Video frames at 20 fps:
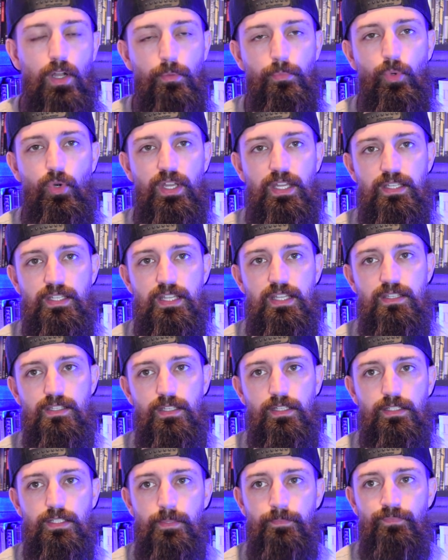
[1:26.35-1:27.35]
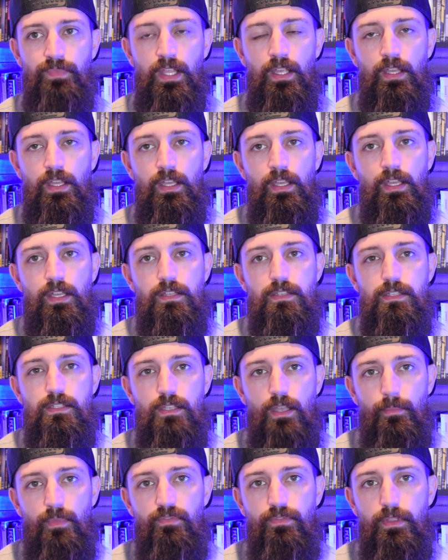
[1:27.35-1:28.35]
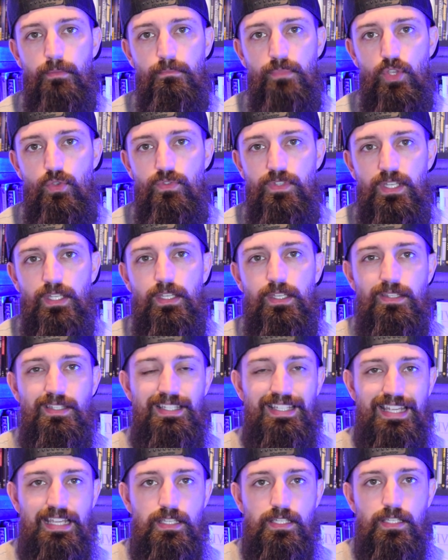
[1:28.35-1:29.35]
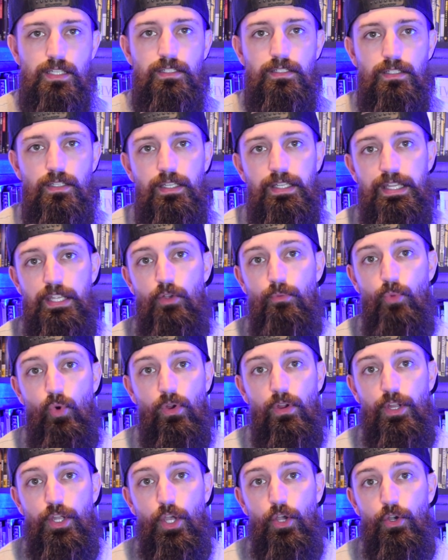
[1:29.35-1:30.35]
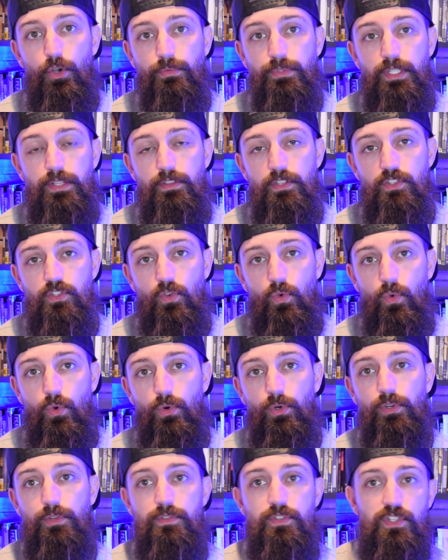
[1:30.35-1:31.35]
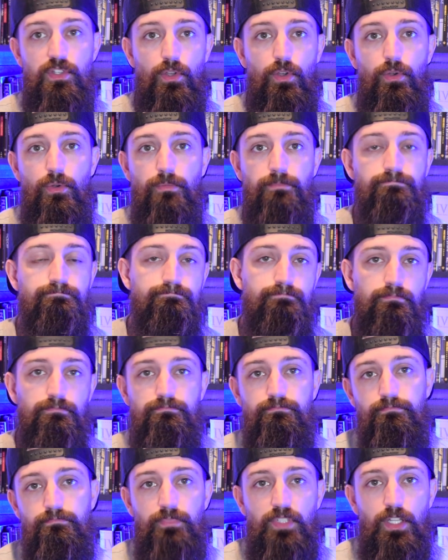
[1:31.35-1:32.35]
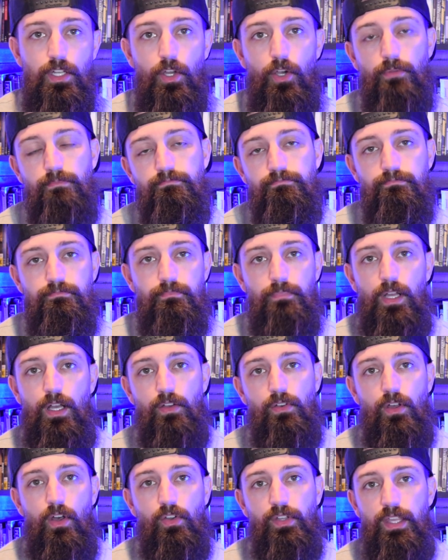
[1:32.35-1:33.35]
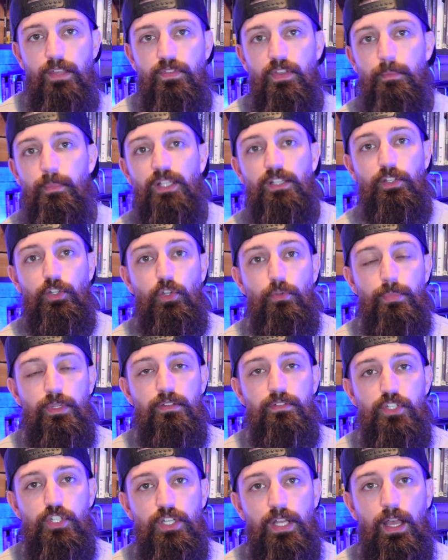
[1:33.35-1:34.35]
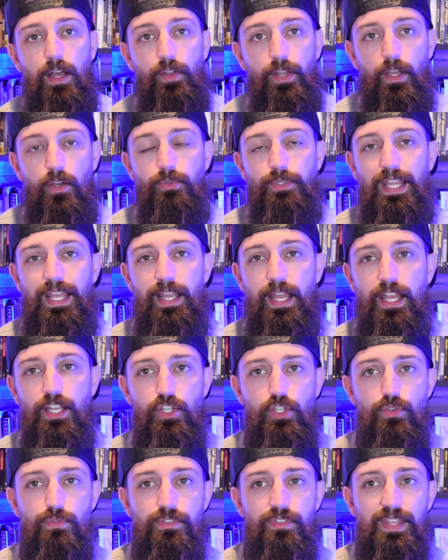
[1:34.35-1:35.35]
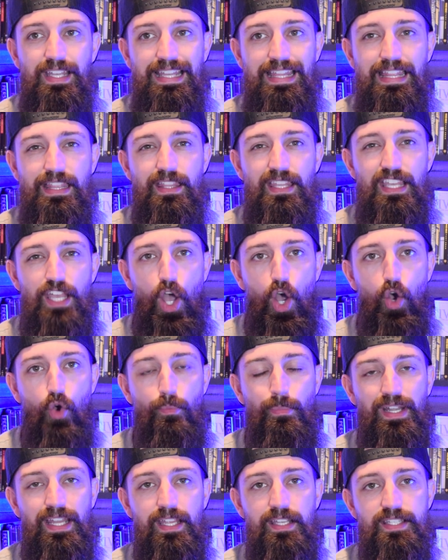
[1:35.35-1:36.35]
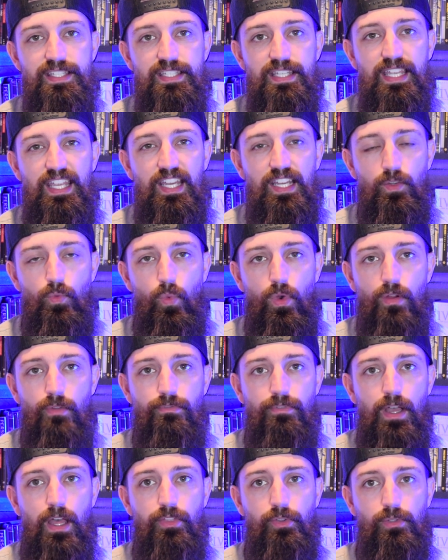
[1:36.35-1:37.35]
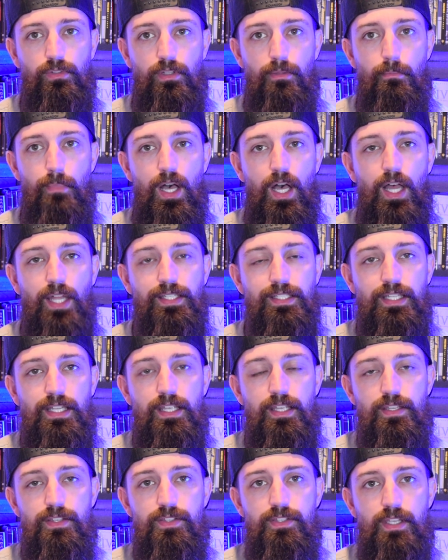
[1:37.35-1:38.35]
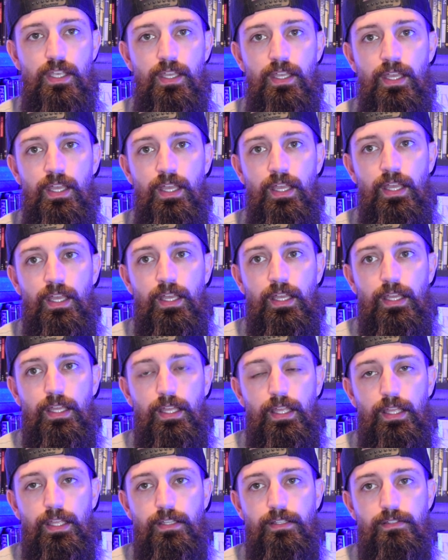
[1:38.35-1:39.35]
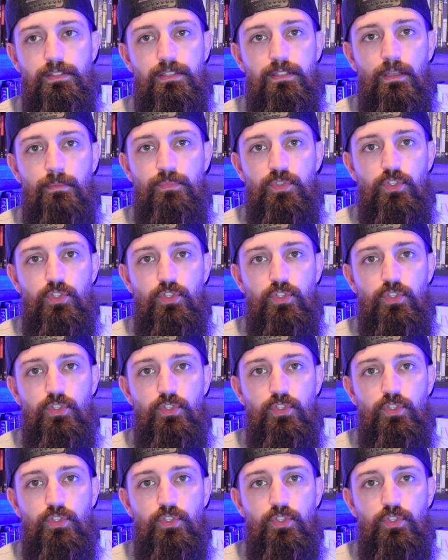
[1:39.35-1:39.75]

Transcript: pretty decent. Some of the music is decent. Ennio Morricone did the score, so, you know, I'll give him a little bit of a shout out. And I do think the opening scene where Father Lamont is in some